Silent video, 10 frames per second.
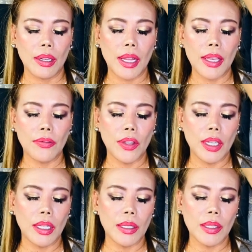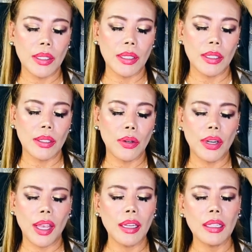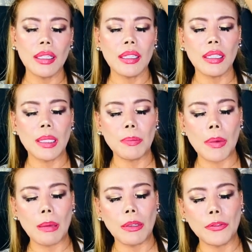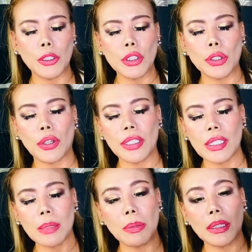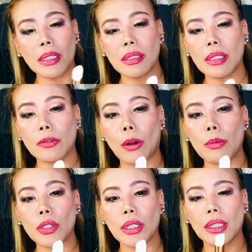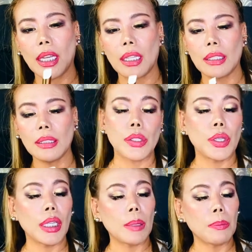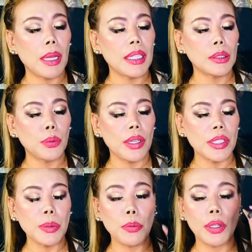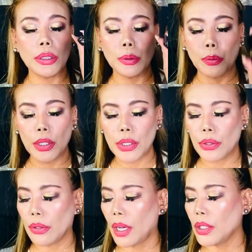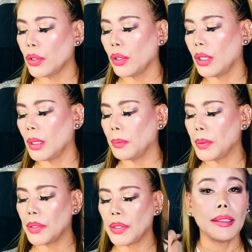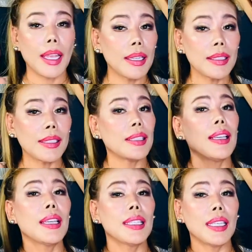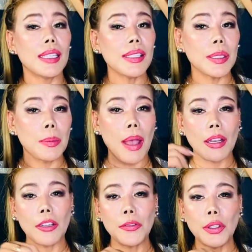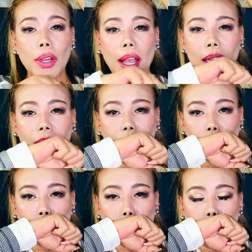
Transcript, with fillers: like this, or any lip balm of your choice, but this is from Chanel. You can apply it once more to moisturize your lips. Next, kiss the back of your hand